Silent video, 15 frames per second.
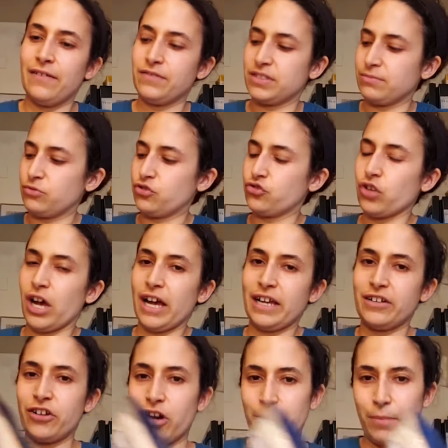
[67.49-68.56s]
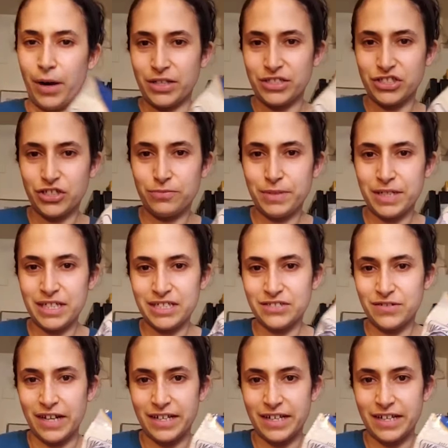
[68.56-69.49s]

some dried garbanzo beans right